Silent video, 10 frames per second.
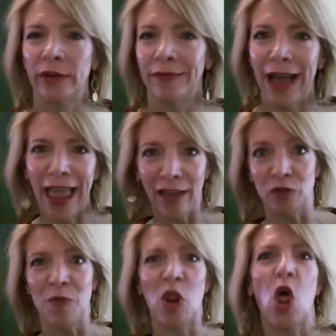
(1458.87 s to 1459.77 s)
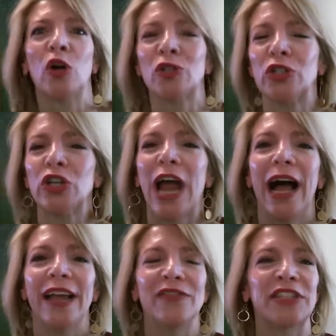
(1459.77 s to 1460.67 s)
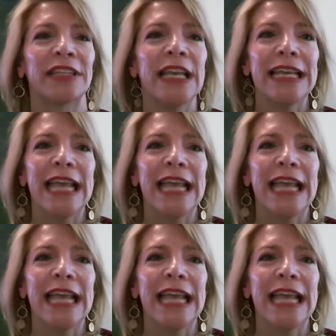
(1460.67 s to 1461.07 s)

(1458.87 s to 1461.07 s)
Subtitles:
and I have some long drives, and